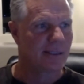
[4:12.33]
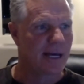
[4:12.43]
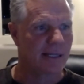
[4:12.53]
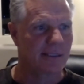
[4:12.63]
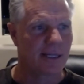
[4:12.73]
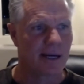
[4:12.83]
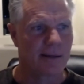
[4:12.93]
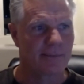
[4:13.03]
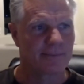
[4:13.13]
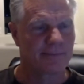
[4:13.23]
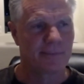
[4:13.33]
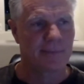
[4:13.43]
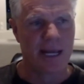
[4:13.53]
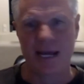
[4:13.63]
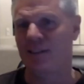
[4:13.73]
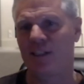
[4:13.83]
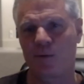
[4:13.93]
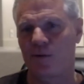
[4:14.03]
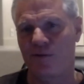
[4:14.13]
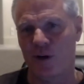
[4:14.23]
that
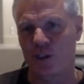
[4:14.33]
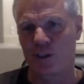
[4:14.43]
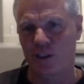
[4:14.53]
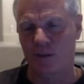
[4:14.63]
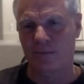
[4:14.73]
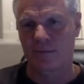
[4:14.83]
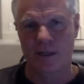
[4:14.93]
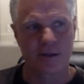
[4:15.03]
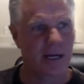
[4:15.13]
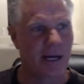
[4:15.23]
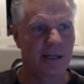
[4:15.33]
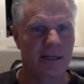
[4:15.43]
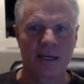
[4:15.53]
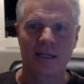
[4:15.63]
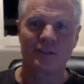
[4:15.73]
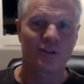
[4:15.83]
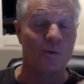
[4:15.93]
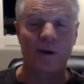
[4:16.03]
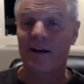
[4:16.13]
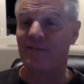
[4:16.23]
Nancy referred you. Okay. So
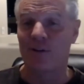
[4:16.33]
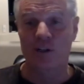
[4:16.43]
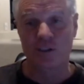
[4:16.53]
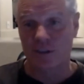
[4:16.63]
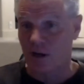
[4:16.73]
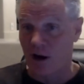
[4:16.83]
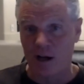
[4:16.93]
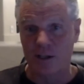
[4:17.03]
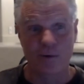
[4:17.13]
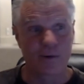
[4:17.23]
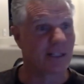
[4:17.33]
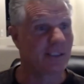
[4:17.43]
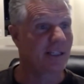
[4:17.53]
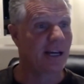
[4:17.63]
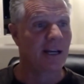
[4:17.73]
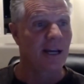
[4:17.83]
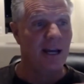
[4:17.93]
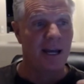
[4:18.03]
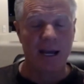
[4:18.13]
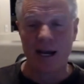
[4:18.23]
when I first call you and I say,
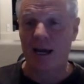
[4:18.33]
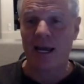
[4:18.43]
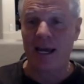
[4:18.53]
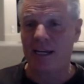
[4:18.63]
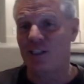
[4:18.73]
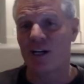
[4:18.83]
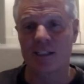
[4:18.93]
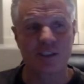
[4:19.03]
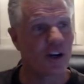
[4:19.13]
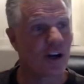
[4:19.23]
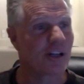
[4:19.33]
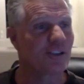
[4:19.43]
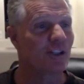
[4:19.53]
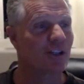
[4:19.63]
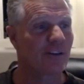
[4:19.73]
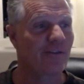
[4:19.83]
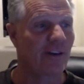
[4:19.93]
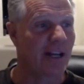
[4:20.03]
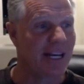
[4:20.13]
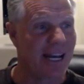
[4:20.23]
"Hey, John Charles, your good
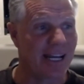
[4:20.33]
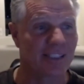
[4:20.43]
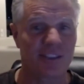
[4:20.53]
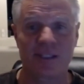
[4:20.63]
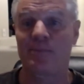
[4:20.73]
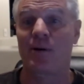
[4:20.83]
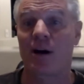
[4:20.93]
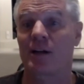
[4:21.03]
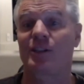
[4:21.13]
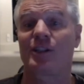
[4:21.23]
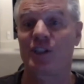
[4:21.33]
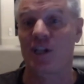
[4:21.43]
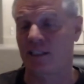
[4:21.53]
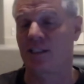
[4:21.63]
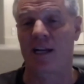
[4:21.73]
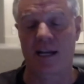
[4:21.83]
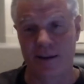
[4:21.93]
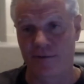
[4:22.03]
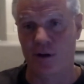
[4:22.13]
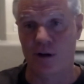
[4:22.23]
friend Nancy Parks suggested I
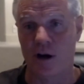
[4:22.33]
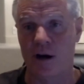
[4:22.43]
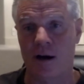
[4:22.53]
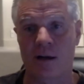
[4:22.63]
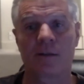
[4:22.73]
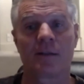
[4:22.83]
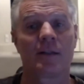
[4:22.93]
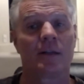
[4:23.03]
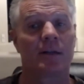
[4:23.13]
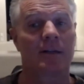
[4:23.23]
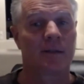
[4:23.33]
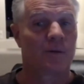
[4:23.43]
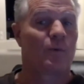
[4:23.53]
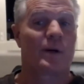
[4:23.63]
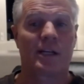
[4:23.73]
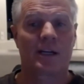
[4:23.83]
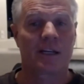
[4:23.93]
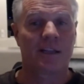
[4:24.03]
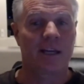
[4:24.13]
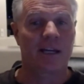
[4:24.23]
give you a call," what are you
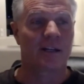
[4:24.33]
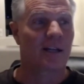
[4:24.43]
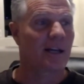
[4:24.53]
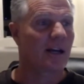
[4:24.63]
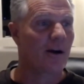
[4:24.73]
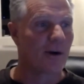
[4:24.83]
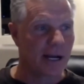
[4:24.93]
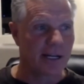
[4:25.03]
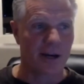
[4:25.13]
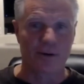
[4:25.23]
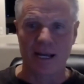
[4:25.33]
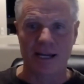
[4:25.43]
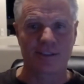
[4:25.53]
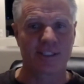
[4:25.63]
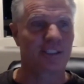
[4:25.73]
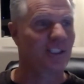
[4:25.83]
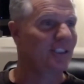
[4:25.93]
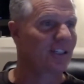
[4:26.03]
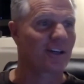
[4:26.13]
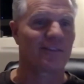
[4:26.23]
going to think? You're like, "Oh, I know Nancy.
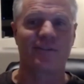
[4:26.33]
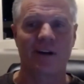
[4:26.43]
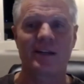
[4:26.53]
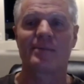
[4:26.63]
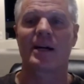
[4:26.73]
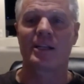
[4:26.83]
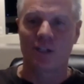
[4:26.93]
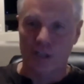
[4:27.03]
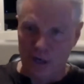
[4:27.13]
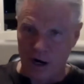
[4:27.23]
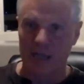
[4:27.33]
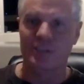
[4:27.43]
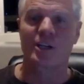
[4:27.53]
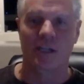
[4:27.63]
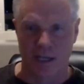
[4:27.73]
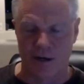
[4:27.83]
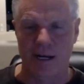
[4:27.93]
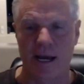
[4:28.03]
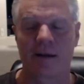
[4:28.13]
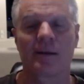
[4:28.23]
She's a good friend of mine." Your guard's going to go
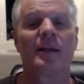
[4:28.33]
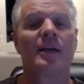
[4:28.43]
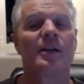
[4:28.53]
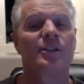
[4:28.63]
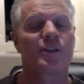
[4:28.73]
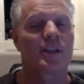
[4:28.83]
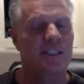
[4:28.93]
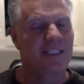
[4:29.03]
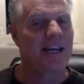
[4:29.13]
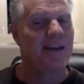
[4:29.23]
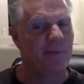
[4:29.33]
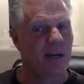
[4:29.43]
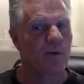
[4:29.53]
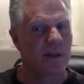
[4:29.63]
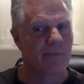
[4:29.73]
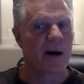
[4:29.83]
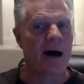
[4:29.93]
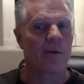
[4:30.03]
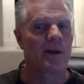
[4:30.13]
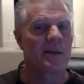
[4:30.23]
down. So the same thing with the
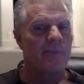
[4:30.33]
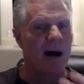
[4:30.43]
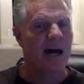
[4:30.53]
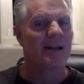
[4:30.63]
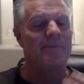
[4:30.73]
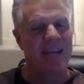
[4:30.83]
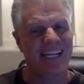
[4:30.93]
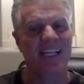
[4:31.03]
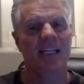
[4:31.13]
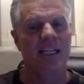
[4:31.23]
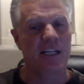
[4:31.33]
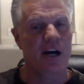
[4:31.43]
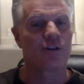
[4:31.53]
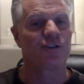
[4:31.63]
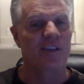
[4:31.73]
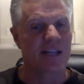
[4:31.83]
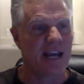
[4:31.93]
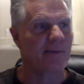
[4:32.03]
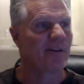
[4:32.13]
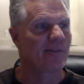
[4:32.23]
bot. When the bot immediately knows the
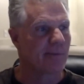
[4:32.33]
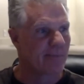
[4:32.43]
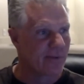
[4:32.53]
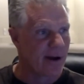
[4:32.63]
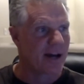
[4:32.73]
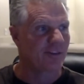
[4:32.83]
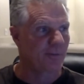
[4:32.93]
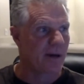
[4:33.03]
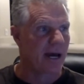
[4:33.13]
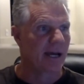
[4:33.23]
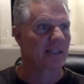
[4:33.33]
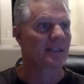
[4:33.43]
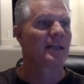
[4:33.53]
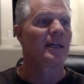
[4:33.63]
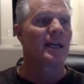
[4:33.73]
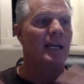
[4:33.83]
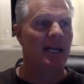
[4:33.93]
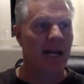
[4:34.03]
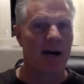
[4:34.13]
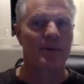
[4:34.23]
name of the prospect,
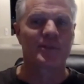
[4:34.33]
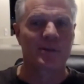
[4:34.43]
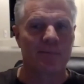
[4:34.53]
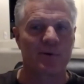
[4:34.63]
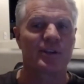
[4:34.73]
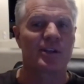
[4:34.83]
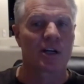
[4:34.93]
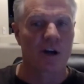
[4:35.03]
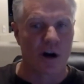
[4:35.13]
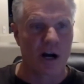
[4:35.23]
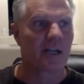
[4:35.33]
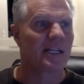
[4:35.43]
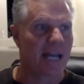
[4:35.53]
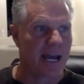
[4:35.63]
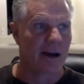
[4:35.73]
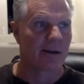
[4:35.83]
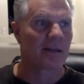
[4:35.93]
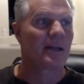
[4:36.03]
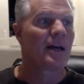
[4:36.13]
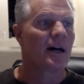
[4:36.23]
it helps to put the guard
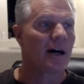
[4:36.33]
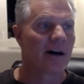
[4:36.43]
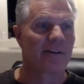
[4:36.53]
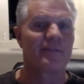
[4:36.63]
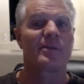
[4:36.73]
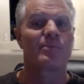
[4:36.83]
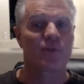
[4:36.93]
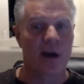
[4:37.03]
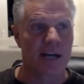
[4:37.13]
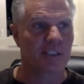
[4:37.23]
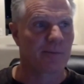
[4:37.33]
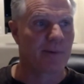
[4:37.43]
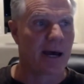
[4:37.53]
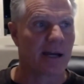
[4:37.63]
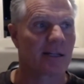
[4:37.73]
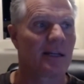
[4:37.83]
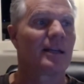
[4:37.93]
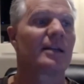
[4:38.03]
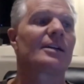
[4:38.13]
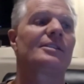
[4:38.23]
down of the prospect
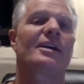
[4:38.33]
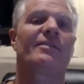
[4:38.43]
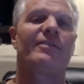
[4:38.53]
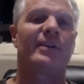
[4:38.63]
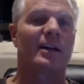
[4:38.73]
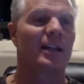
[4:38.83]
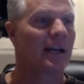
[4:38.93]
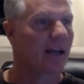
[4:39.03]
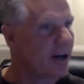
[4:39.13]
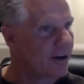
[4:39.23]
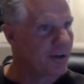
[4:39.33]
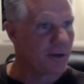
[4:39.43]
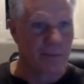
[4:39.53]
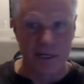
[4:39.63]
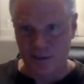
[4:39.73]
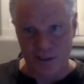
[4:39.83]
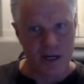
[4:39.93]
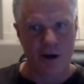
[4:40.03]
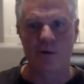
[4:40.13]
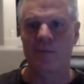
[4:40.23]
because they feel like, "Oh, you must
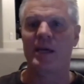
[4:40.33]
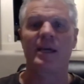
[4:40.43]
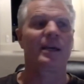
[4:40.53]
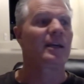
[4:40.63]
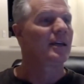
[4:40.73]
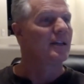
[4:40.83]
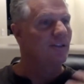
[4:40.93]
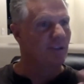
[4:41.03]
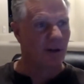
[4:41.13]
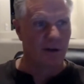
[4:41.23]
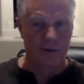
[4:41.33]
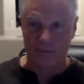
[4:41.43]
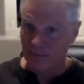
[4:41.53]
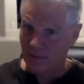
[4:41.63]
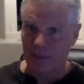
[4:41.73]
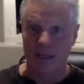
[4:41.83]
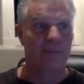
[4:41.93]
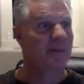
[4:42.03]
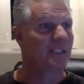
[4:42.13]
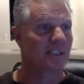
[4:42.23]
know me. So
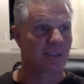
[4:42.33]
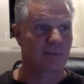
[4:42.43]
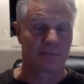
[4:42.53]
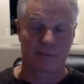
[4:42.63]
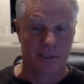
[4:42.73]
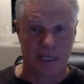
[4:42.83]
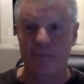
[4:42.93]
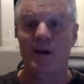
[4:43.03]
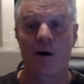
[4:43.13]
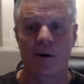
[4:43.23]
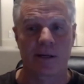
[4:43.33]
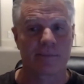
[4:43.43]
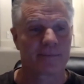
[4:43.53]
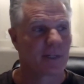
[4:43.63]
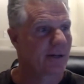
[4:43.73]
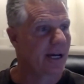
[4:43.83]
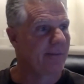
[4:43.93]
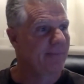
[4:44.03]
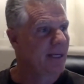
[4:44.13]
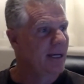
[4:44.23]
let me just keep going." Okay.